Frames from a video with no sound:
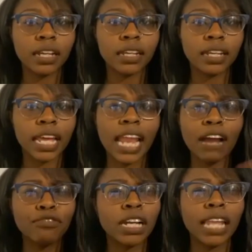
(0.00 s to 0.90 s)
Right? No. And I
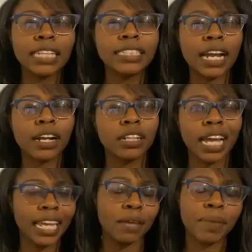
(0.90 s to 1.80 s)
realized that early.
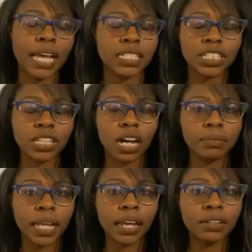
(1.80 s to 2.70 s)
I can't pass a
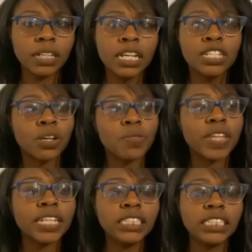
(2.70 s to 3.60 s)
job down. So
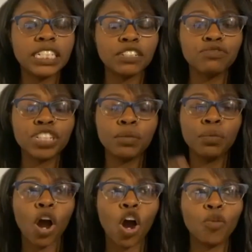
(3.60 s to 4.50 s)
this year
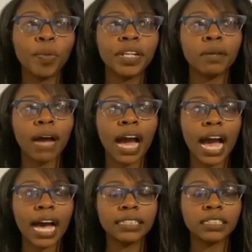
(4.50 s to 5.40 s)
really opened up my
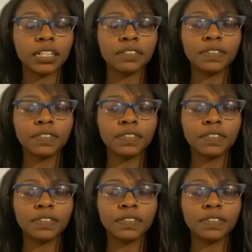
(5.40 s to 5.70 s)
eyes of